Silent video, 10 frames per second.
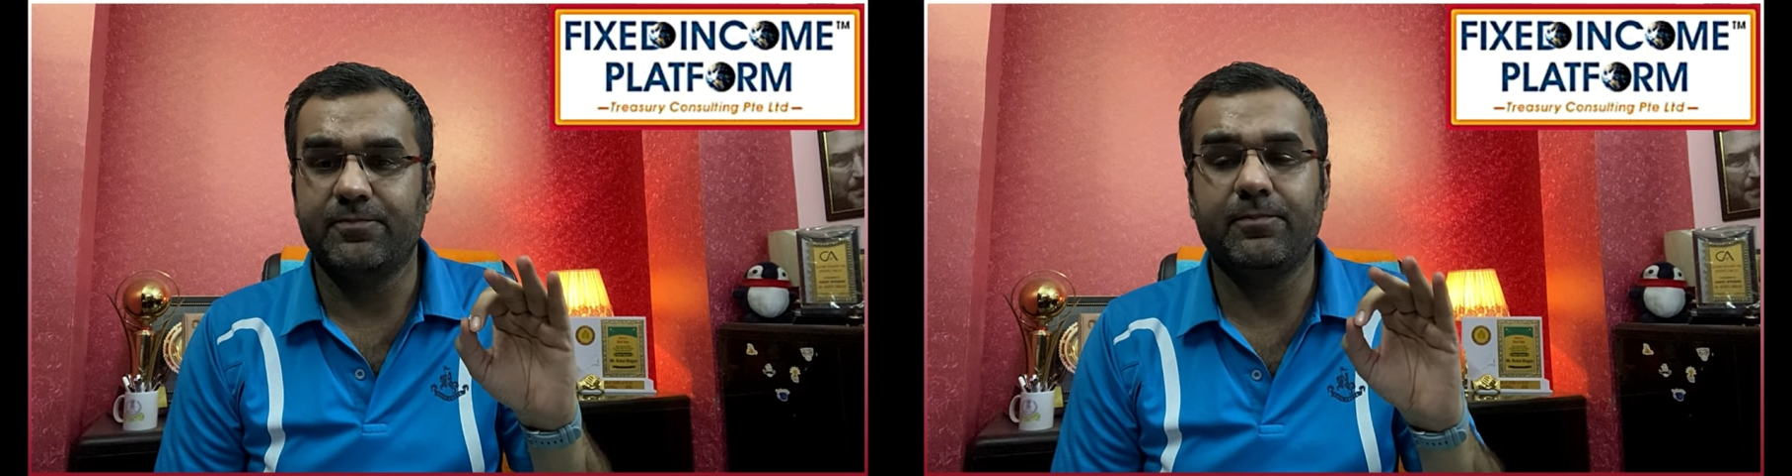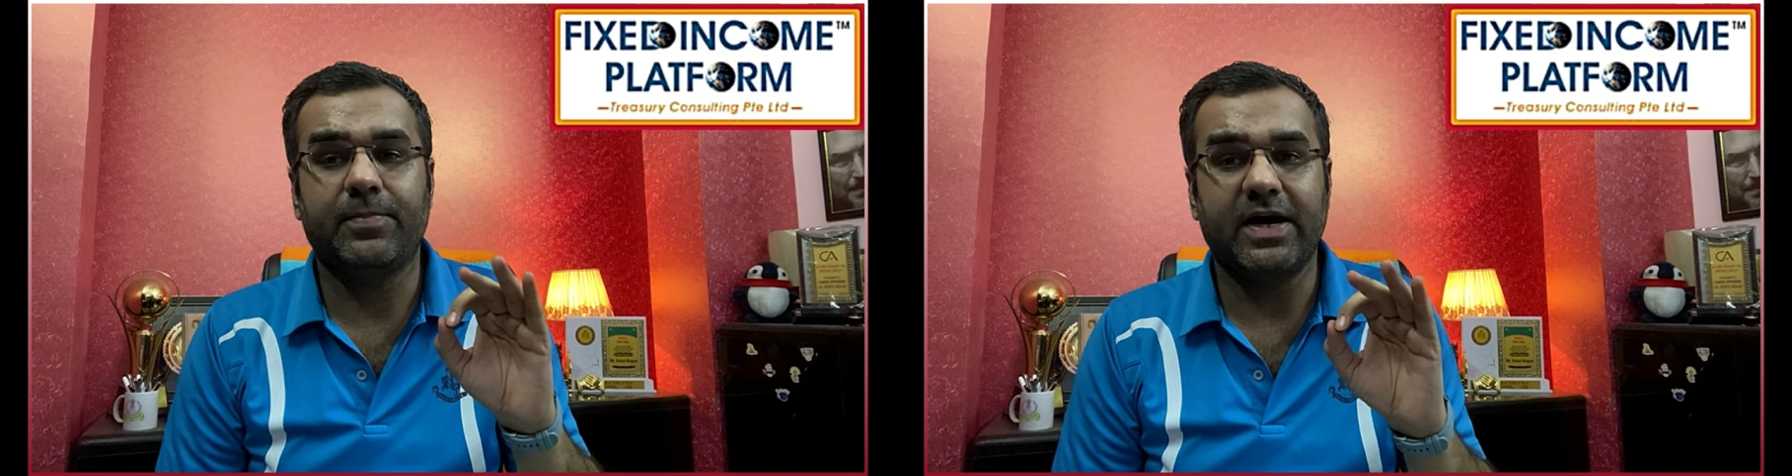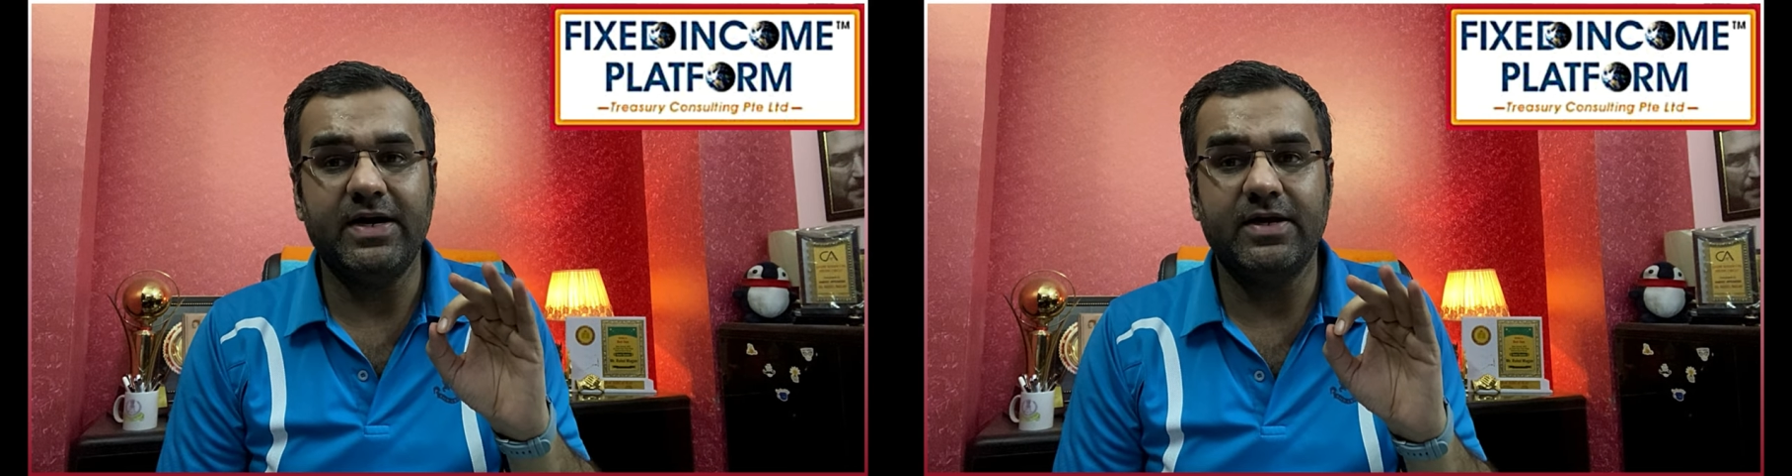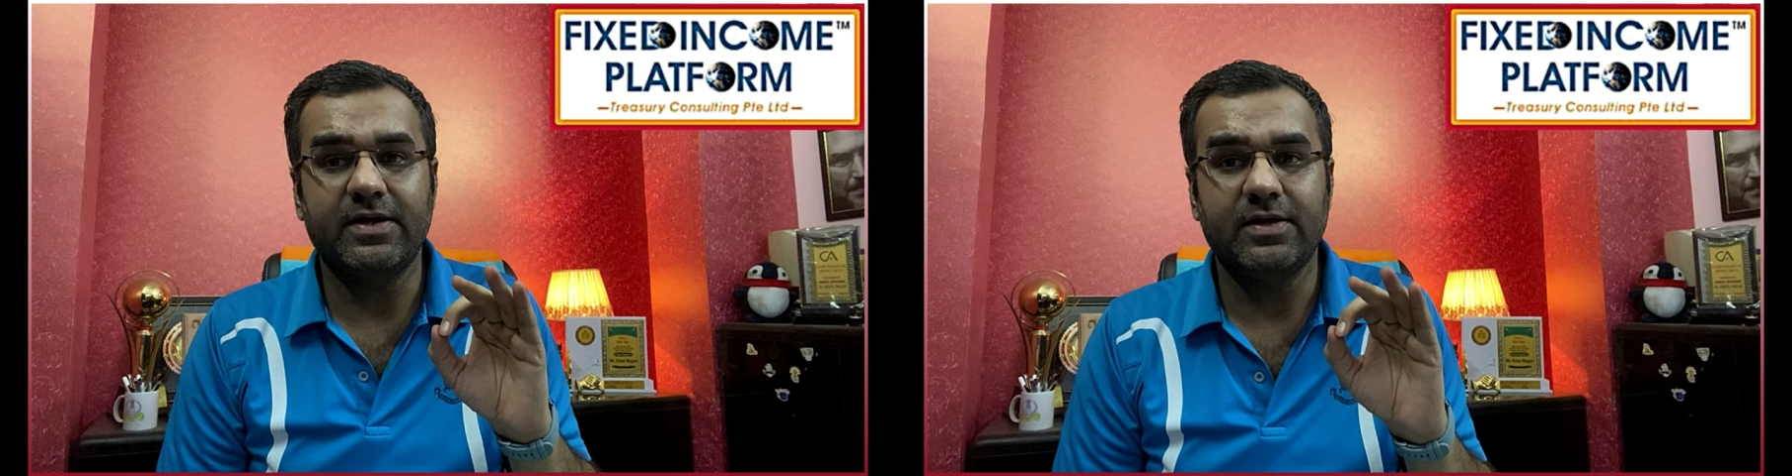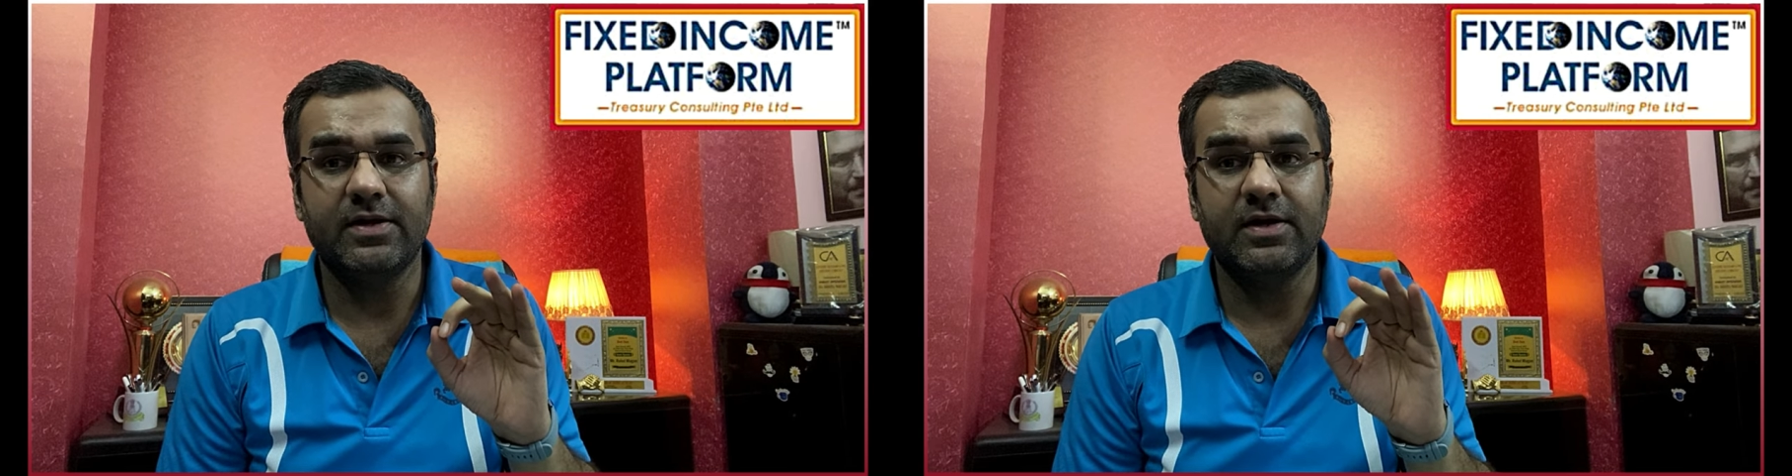But
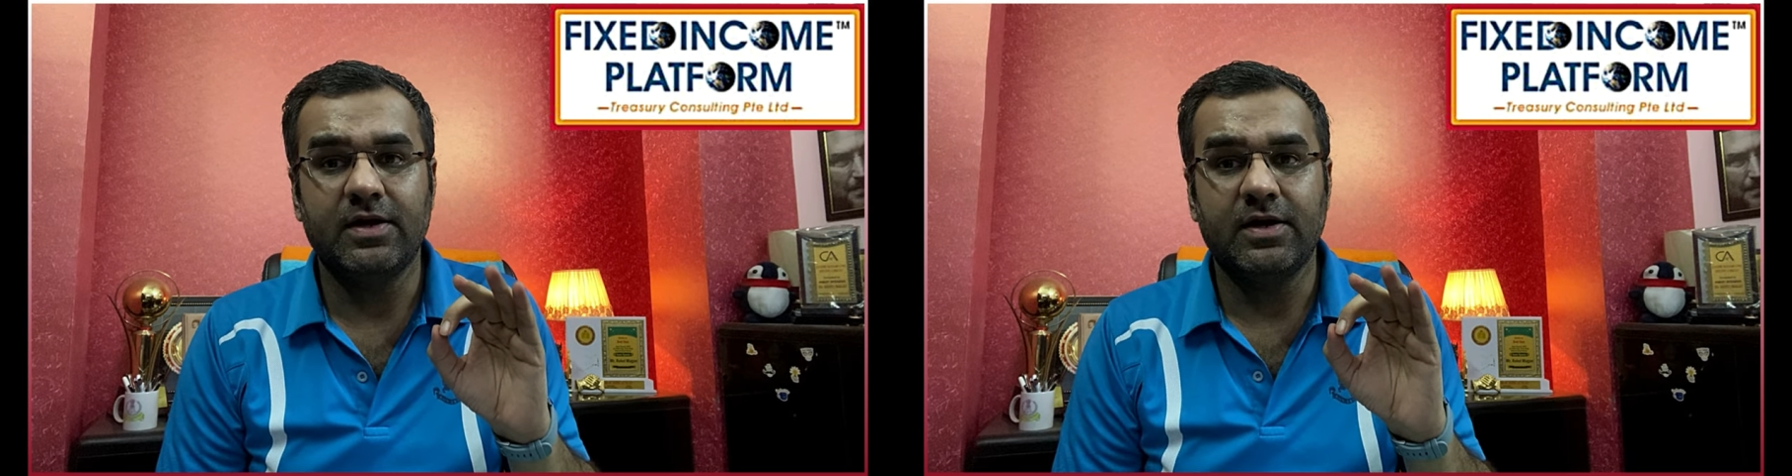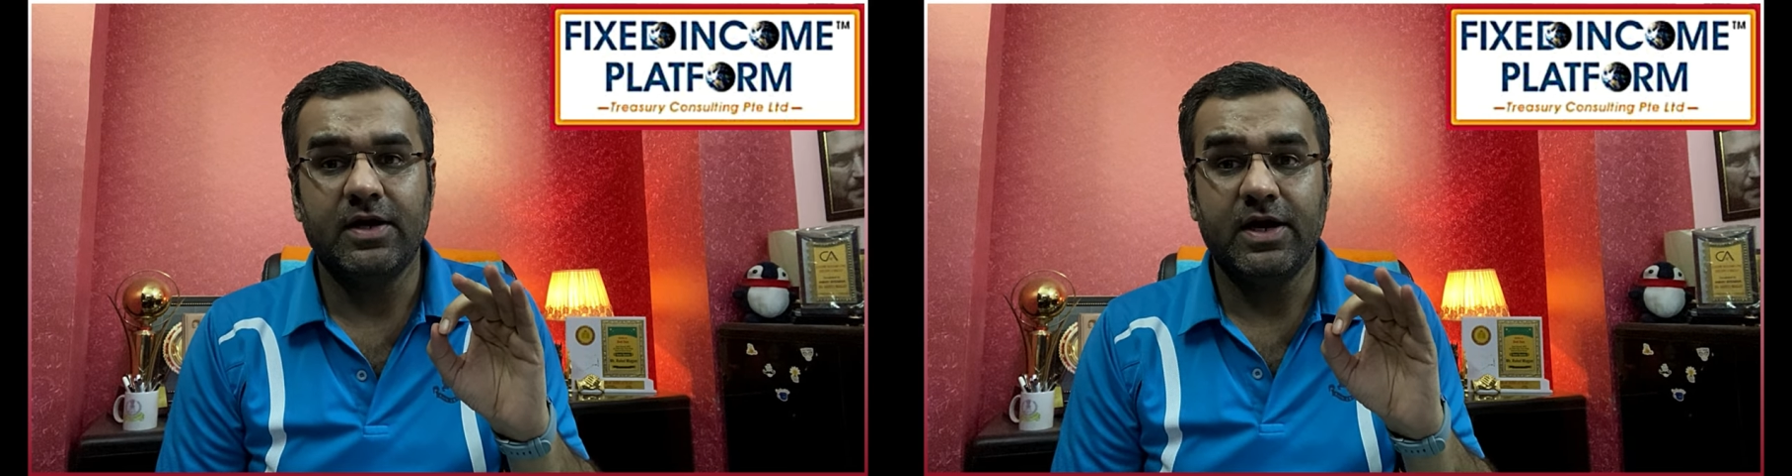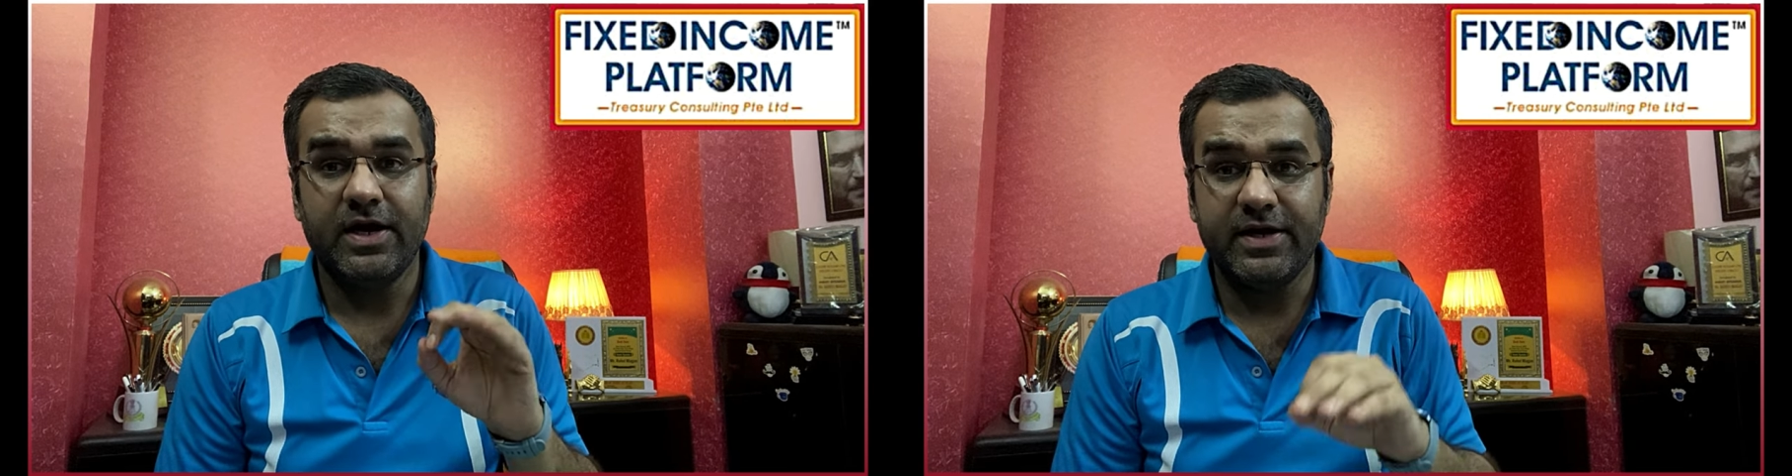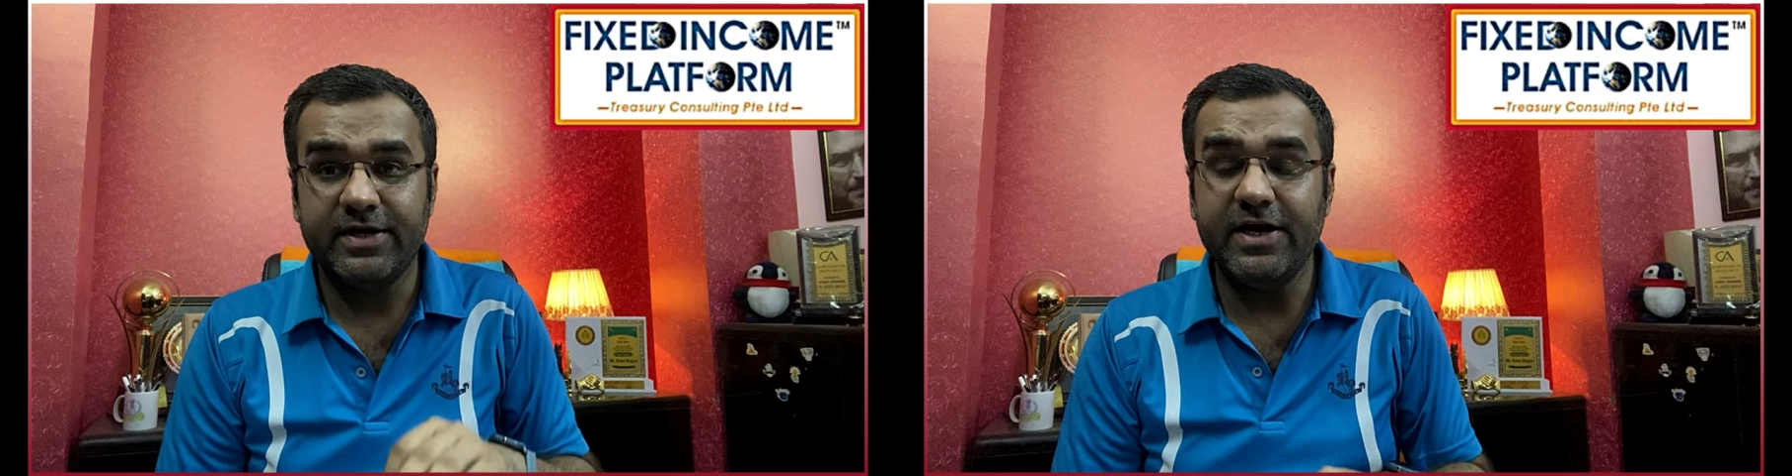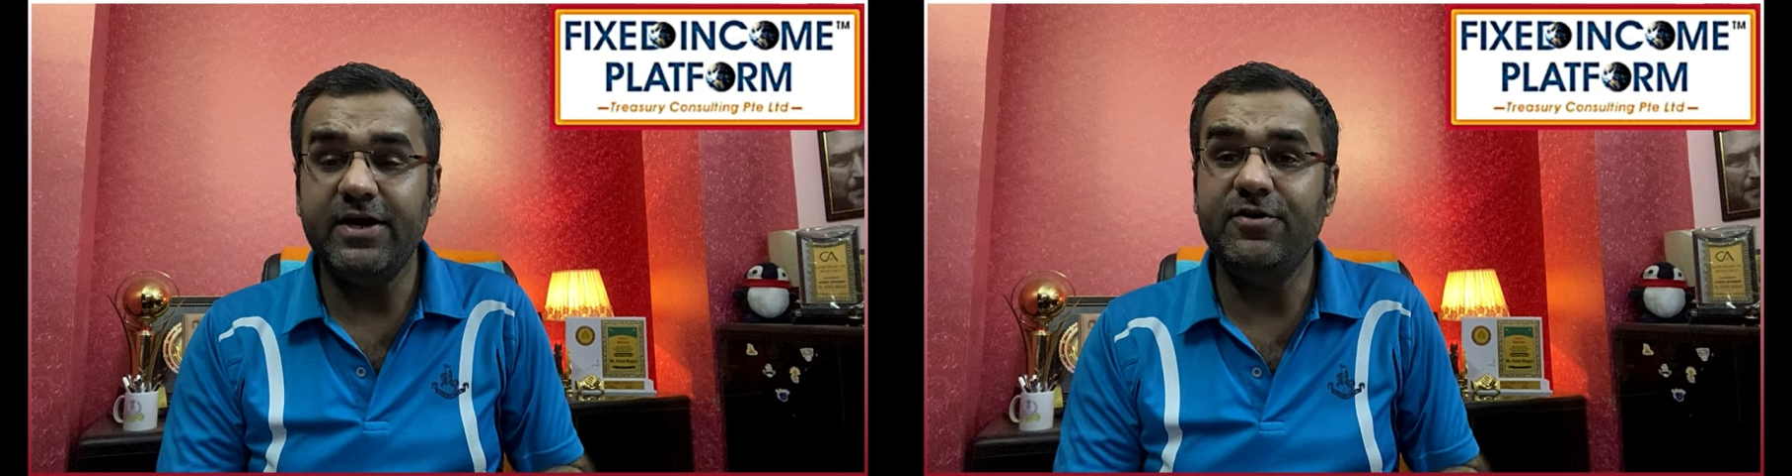
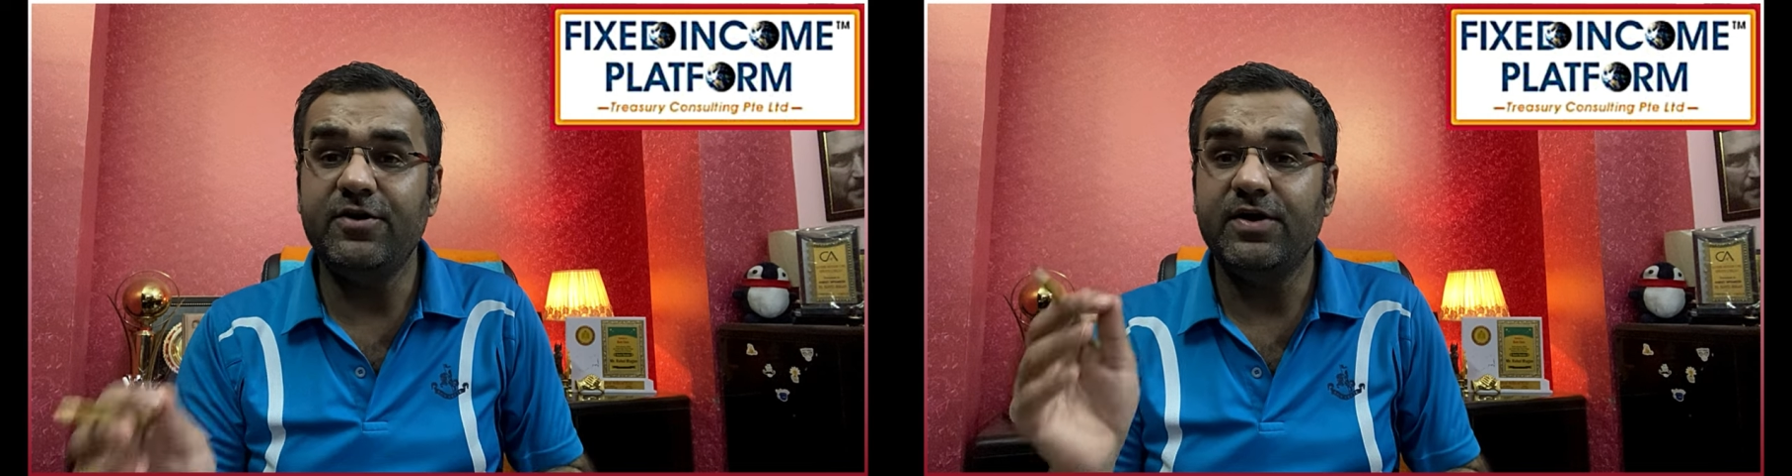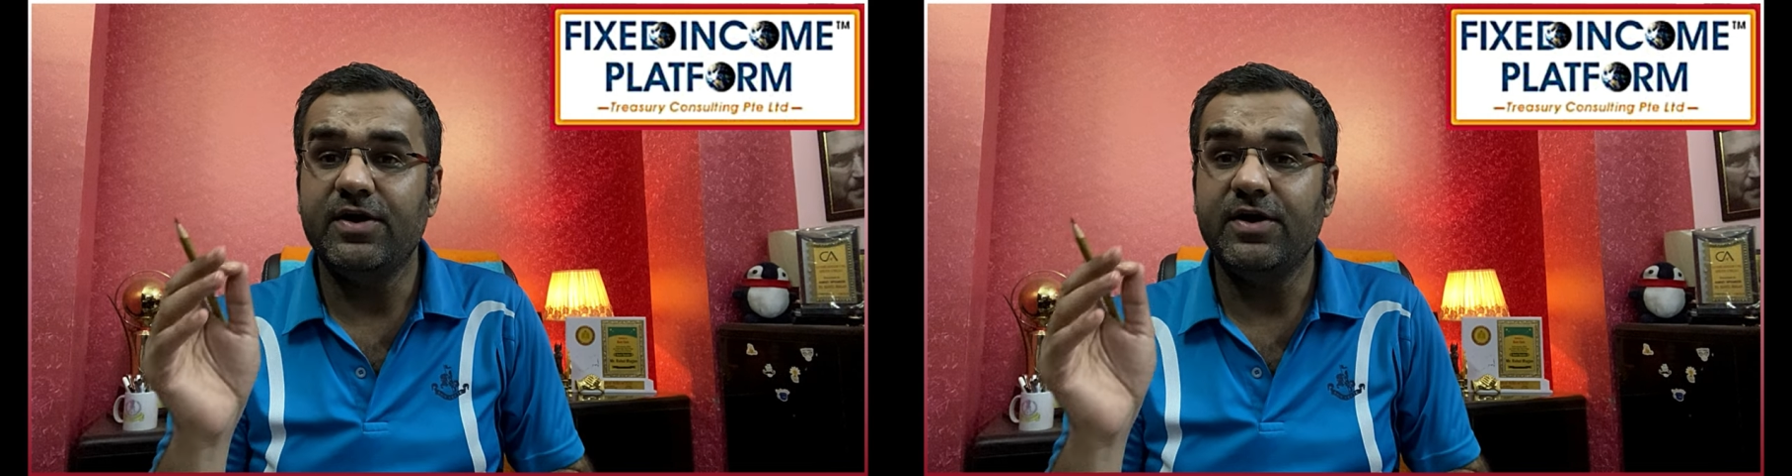did